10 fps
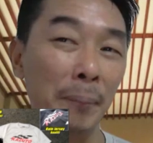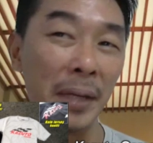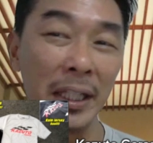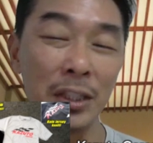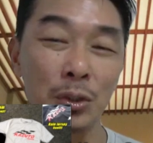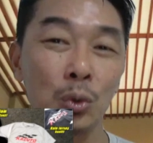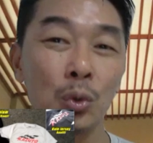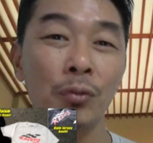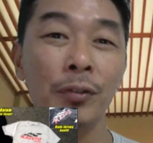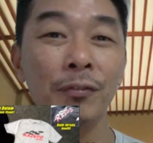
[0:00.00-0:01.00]
manage to
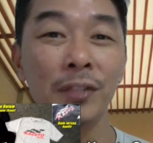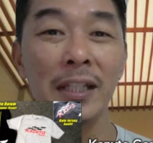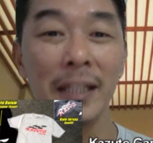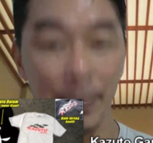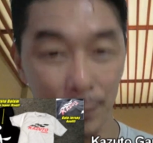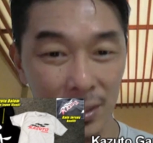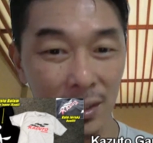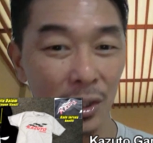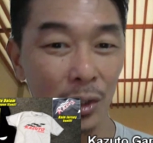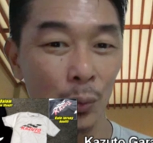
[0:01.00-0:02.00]
do 15 laps,